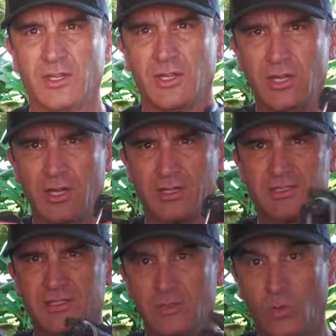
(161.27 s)
the
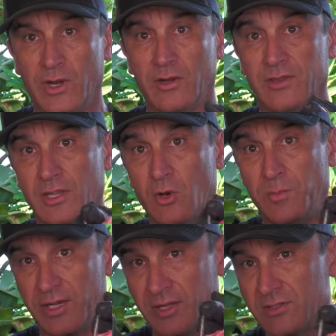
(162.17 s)
hooks to where the
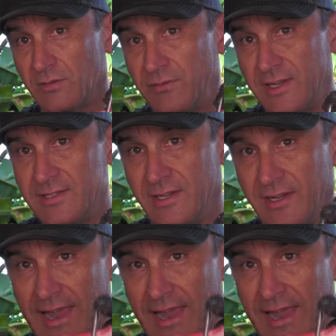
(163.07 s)
open ends are facing